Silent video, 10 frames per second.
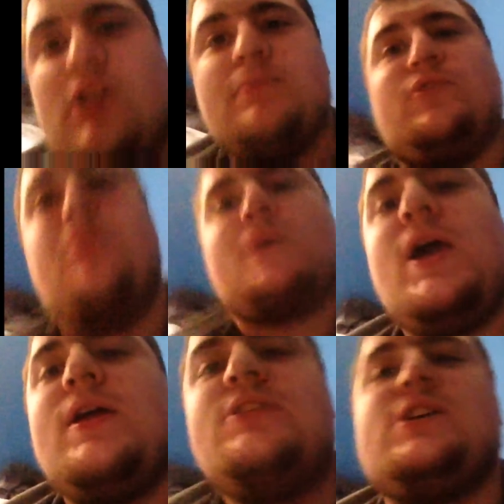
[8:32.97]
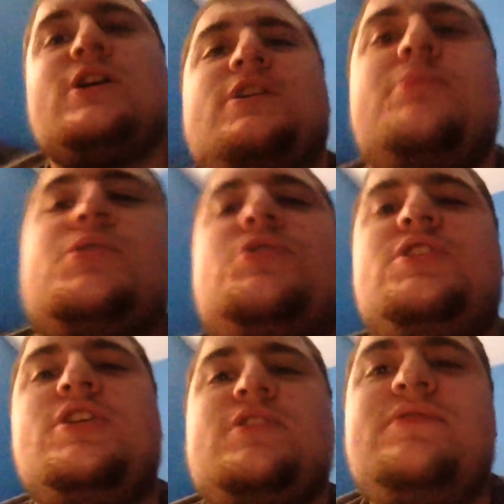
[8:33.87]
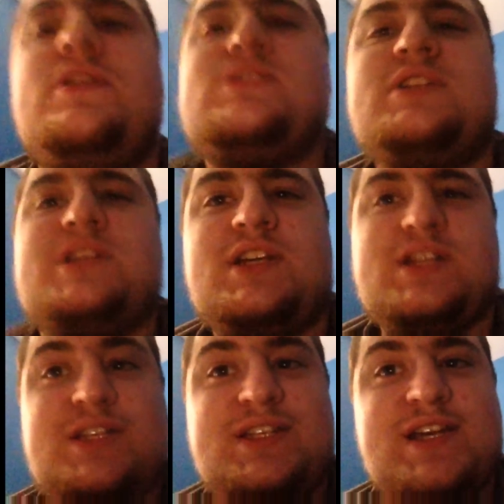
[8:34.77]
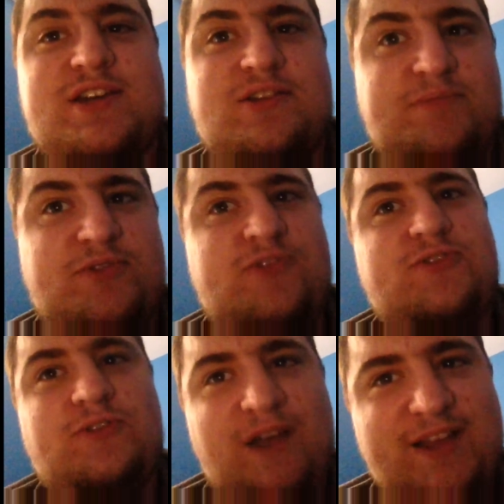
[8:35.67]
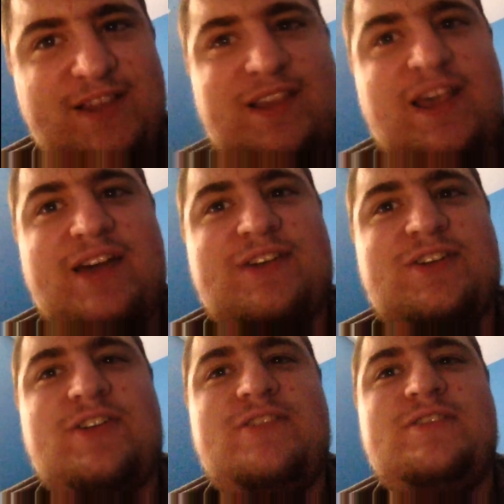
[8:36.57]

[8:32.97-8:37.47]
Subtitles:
him from hand, target a Bujin on the field, and it can attack your opponent directly that turn.